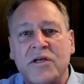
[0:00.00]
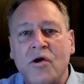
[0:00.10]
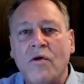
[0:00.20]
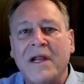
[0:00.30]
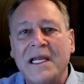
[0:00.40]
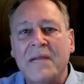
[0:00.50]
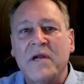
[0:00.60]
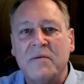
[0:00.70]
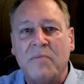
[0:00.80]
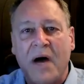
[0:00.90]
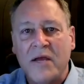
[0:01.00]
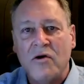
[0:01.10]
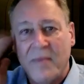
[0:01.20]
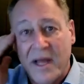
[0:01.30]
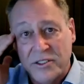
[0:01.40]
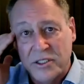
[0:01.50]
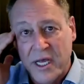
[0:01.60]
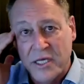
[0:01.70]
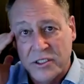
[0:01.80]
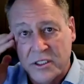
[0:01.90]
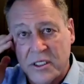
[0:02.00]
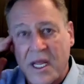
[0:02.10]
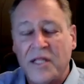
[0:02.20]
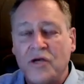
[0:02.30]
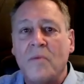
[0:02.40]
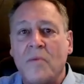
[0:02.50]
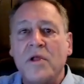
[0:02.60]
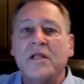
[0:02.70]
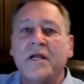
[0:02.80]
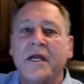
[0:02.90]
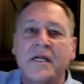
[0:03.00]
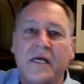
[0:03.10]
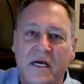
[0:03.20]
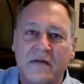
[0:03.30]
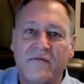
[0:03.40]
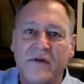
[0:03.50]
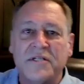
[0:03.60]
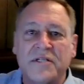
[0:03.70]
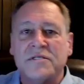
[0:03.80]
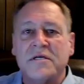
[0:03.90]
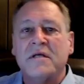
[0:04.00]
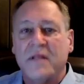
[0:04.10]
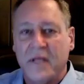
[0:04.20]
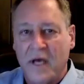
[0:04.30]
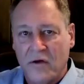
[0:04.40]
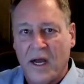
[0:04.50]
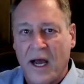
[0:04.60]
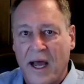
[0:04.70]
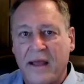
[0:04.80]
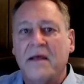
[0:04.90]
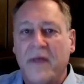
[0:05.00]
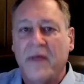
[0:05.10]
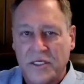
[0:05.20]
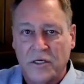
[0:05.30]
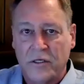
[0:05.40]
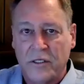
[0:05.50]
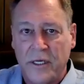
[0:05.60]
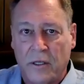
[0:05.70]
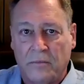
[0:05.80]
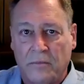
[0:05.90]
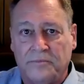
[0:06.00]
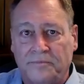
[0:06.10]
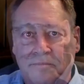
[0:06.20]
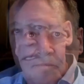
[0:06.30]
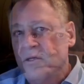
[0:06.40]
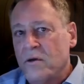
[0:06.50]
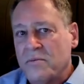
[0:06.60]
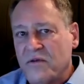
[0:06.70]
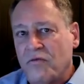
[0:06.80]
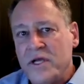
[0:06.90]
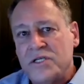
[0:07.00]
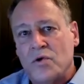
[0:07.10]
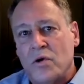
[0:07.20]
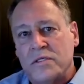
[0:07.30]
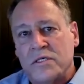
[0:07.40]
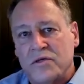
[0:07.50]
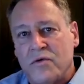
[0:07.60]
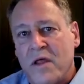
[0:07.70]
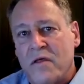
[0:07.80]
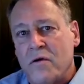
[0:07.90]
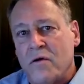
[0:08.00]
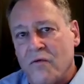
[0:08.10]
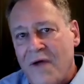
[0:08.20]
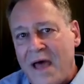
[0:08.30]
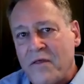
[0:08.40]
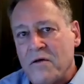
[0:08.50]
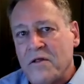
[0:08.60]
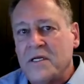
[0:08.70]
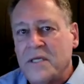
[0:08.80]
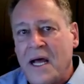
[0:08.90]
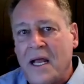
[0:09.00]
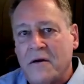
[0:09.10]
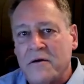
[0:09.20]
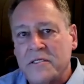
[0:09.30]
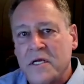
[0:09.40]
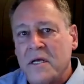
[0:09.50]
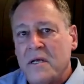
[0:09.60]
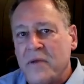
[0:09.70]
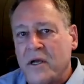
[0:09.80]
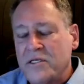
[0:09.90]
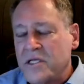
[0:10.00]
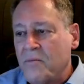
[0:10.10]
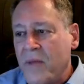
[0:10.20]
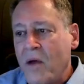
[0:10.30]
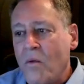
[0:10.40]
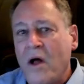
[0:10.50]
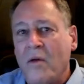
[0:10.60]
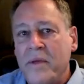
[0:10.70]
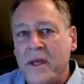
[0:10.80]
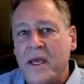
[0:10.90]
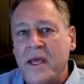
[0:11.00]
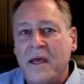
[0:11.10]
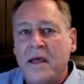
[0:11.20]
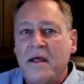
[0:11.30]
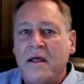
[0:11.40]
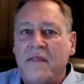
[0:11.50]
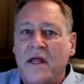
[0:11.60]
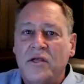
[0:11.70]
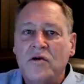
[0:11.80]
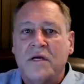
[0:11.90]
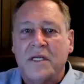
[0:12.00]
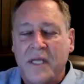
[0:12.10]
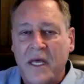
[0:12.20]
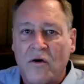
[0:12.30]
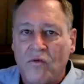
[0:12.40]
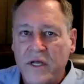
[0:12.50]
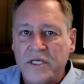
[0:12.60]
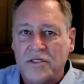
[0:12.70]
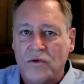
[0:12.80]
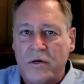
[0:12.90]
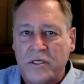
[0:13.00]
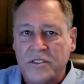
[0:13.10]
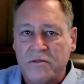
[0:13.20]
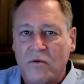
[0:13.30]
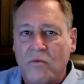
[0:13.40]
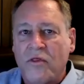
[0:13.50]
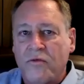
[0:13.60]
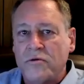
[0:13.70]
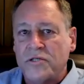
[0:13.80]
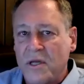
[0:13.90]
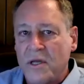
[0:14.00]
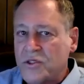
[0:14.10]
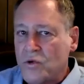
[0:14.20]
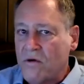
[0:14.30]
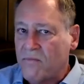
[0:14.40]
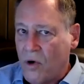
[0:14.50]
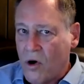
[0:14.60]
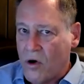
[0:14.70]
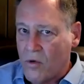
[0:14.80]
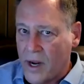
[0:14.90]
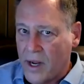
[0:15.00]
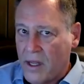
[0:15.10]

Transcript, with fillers: You're only limited by your imagination and your ability to convince the other guy that it's a good deal. I think in terms of resources rather, rather than dollars, because it may well be that you can get a resource through some sort of bartering